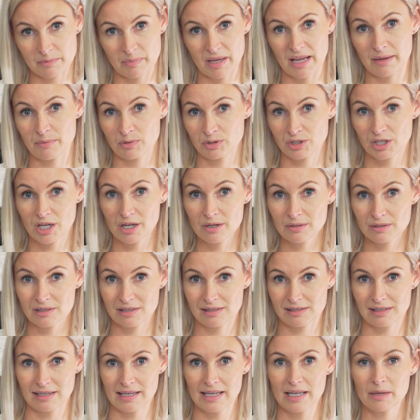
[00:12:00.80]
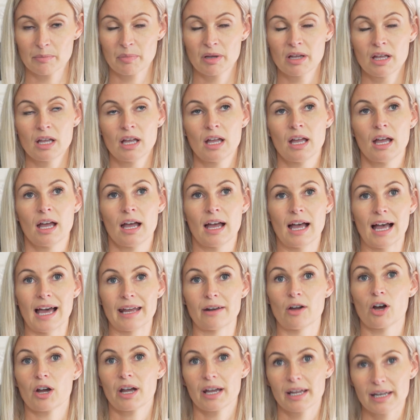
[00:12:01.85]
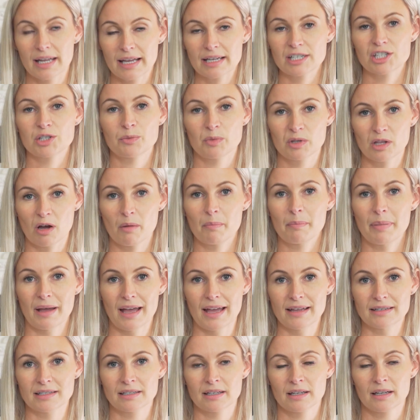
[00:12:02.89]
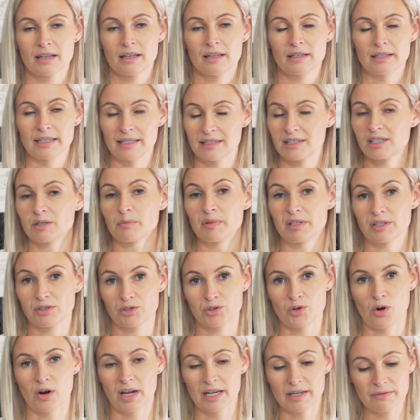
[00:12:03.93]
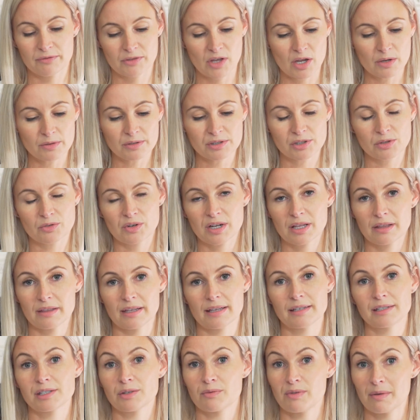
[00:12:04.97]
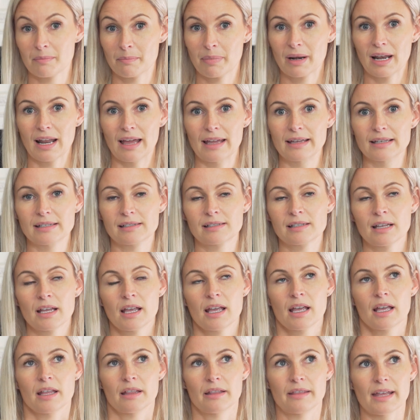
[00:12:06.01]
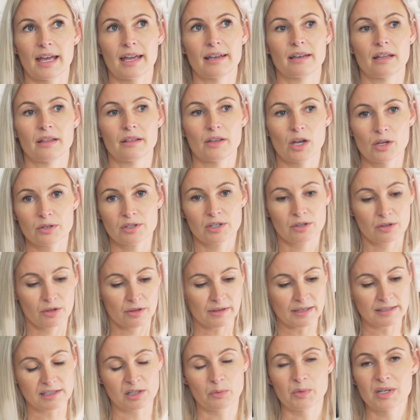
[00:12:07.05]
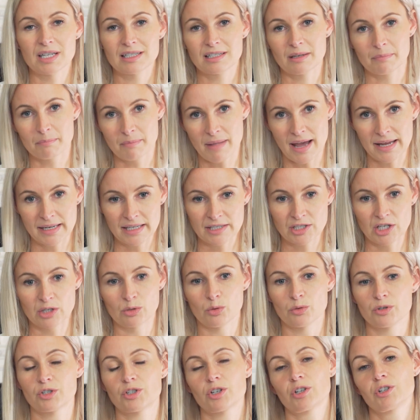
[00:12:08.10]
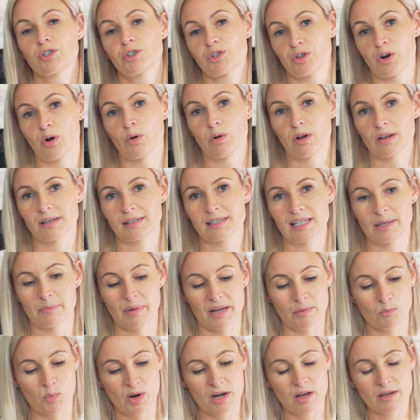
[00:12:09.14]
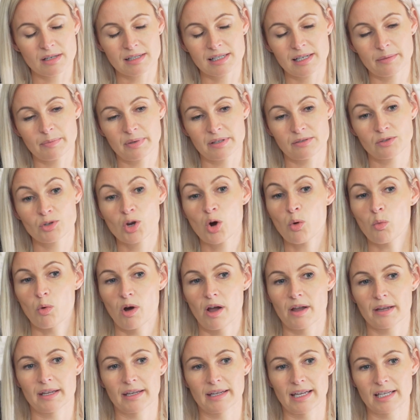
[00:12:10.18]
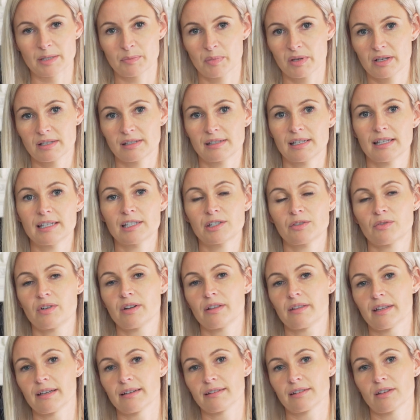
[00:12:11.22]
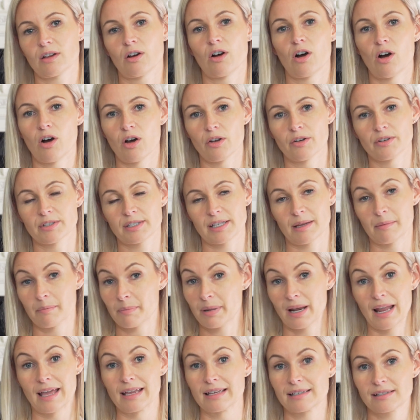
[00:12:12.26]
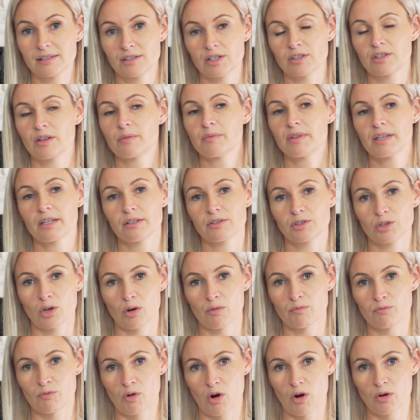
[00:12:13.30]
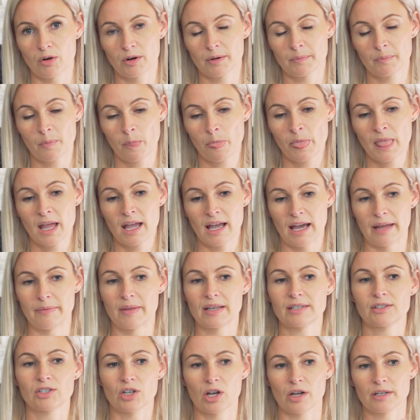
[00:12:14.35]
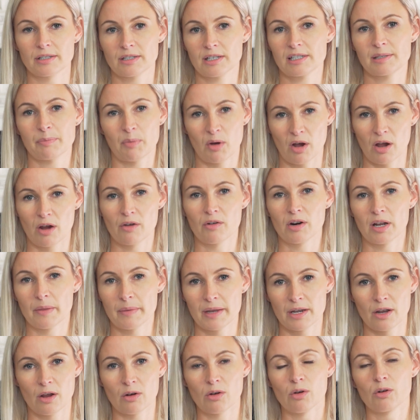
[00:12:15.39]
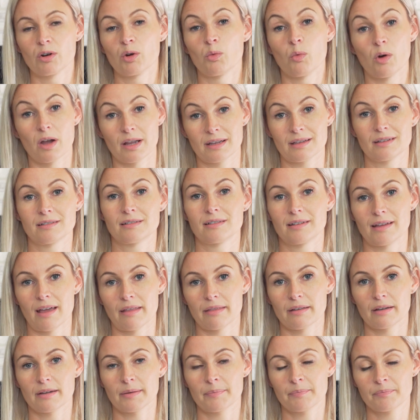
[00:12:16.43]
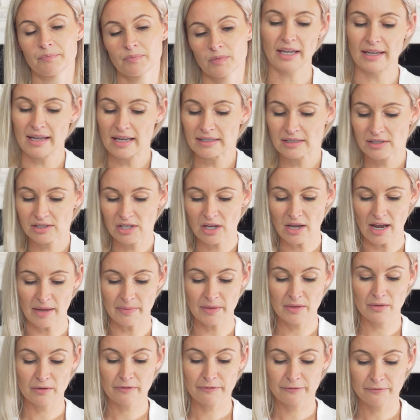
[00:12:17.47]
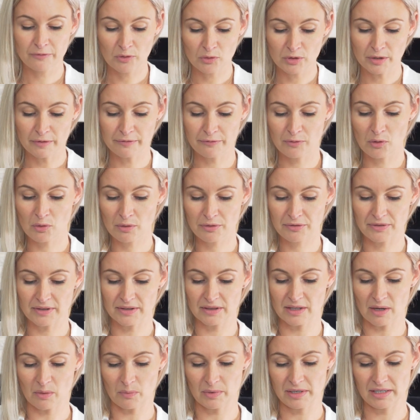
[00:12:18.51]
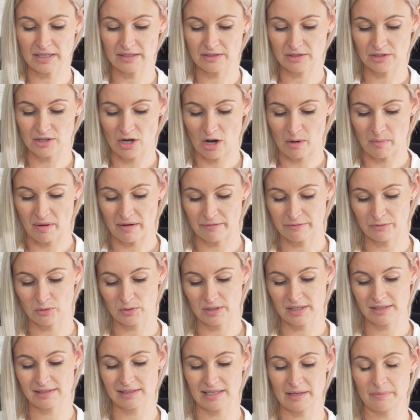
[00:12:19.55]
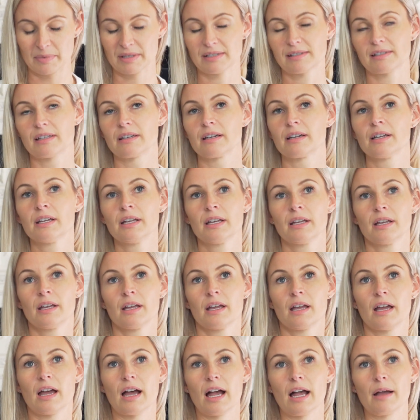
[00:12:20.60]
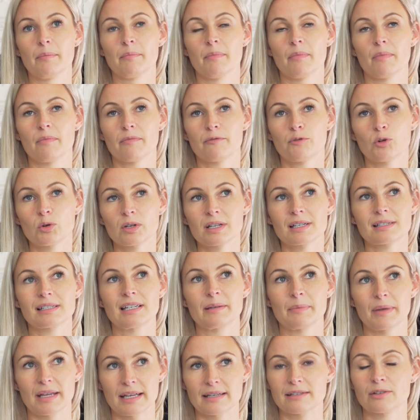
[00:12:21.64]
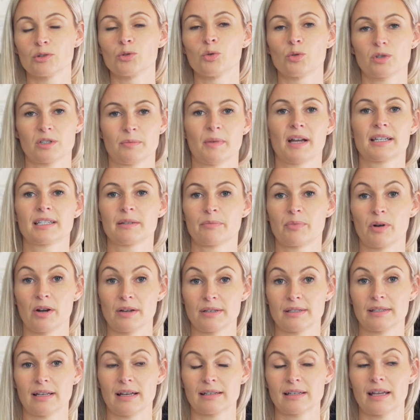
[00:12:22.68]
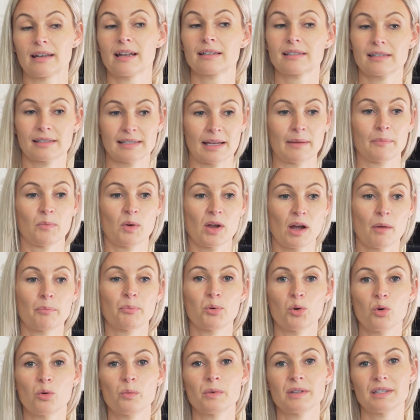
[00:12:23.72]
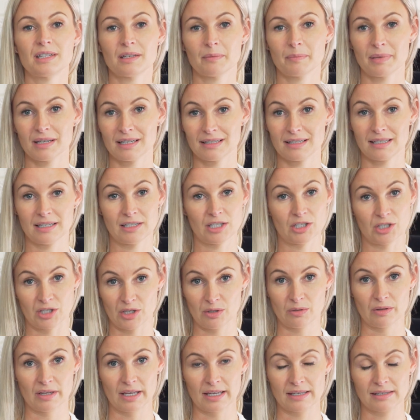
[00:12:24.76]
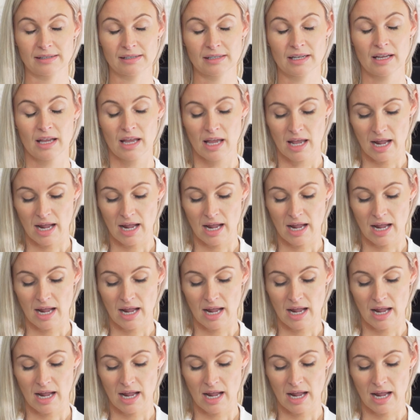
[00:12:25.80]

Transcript: to be able to go to sleep, and our connection with our bed needs to be strong. And if those three things are in place, then those are the things that we need to manage in order to control our sleep. And when our sleep is not working, it's because these three things aren't in place. So something has gone wrong and they're starting to spiral and they're no longer working together. Okay, and then the fourth thing that we need to know about falling asleep is that falling asleep is an automatic process. And as I say, we are born with the ability to do this,